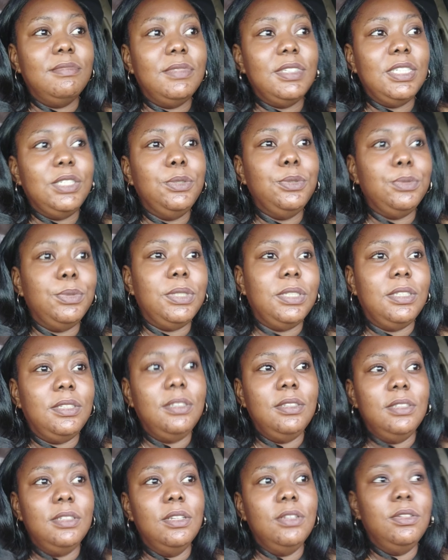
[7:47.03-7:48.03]
you
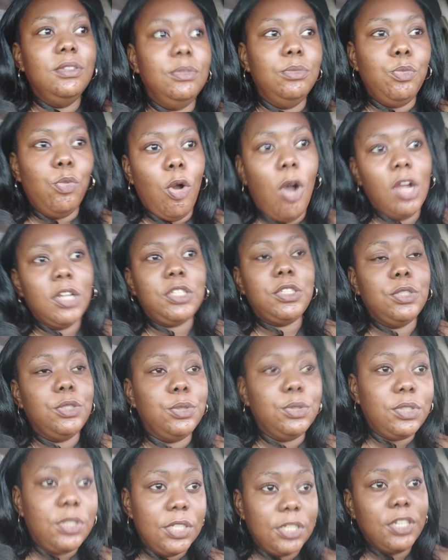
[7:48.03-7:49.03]
want to
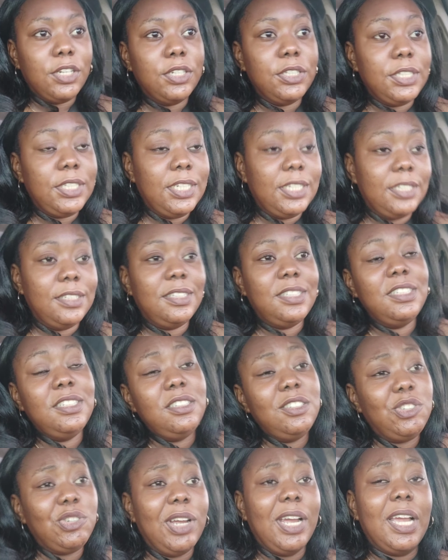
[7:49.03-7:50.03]
go there, you can
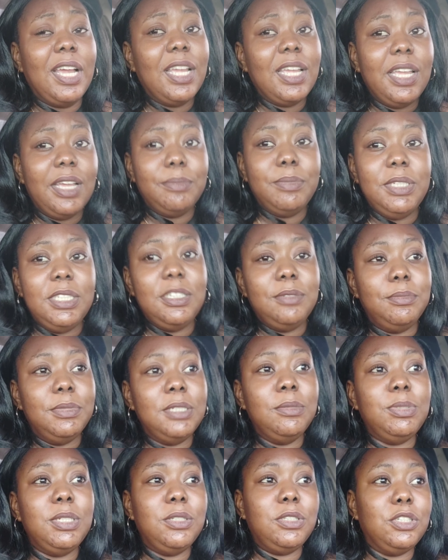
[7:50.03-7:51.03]
still try. I mean,
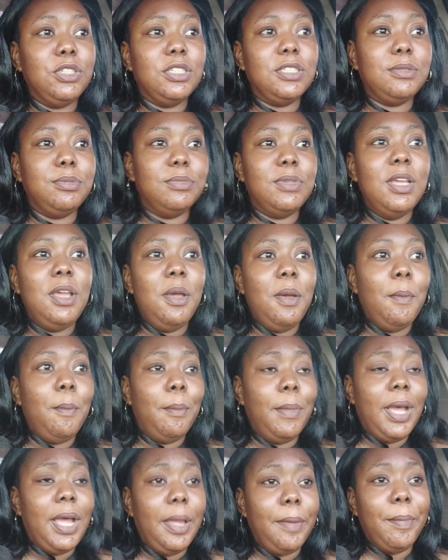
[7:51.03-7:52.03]
maybe it's just
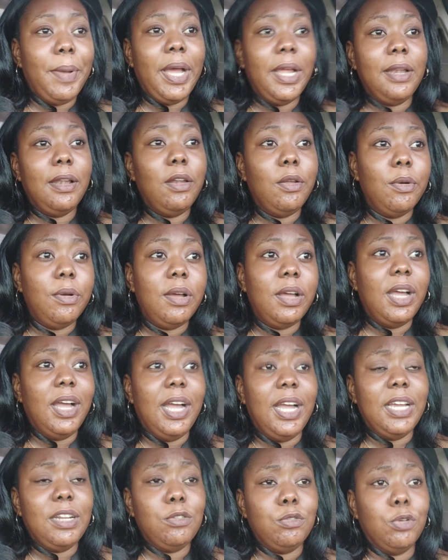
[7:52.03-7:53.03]
my bad luck
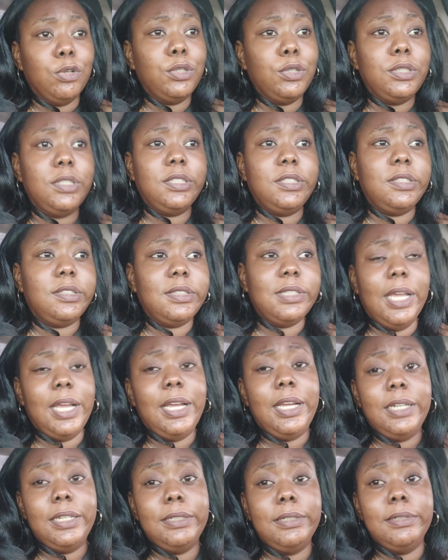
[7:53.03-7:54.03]
and rocks
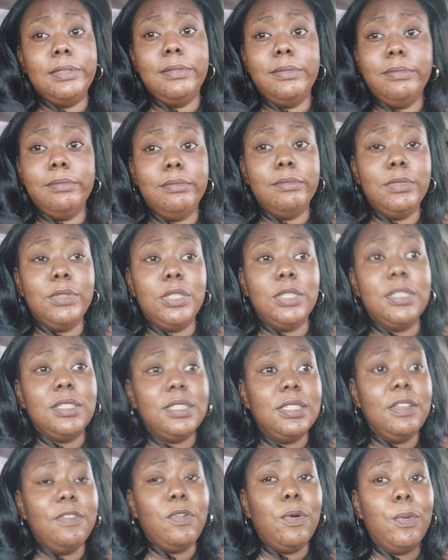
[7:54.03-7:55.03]
and
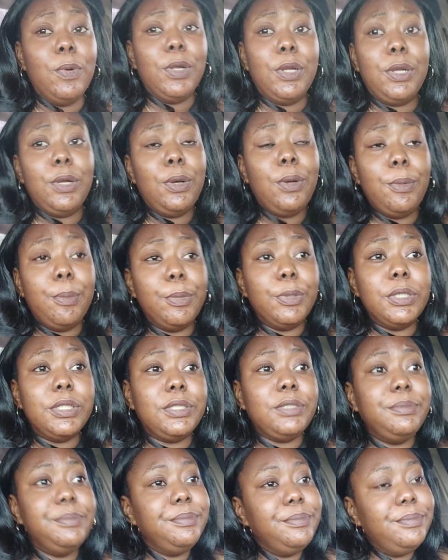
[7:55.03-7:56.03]
just never work out,
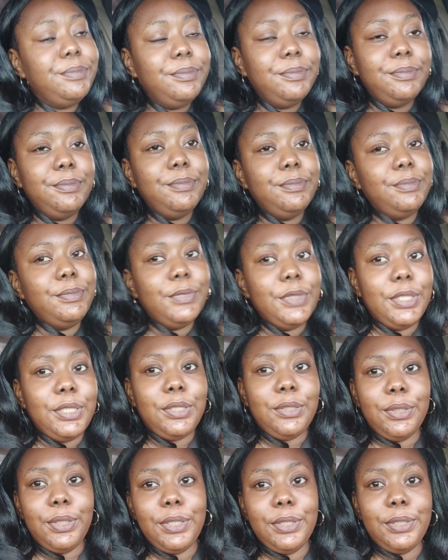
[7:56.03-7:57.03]
but we
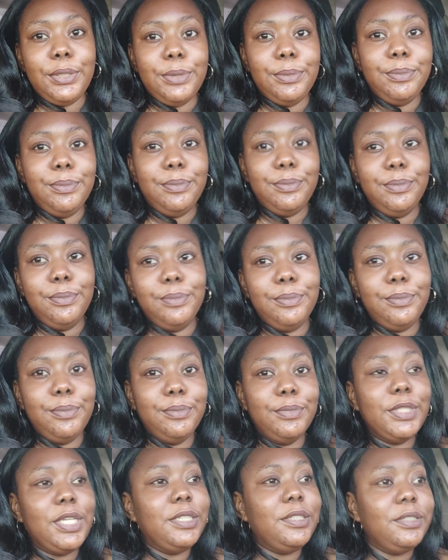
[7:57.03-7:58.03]
saw it go.
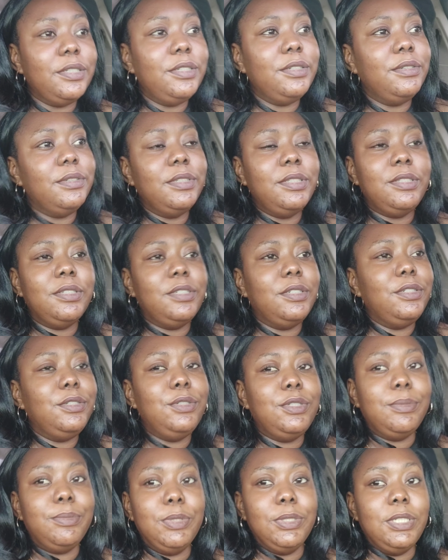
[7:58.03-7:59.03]
I saw the
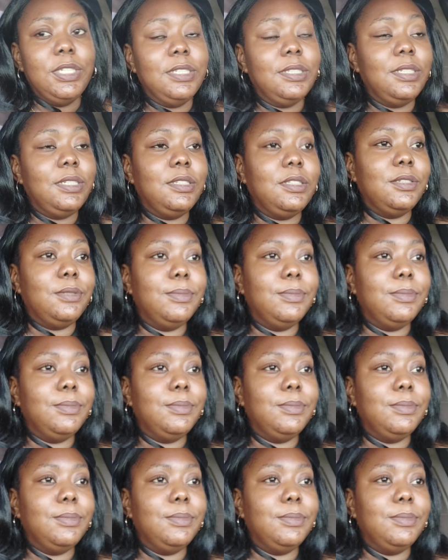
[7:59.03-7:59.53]
Nutribula said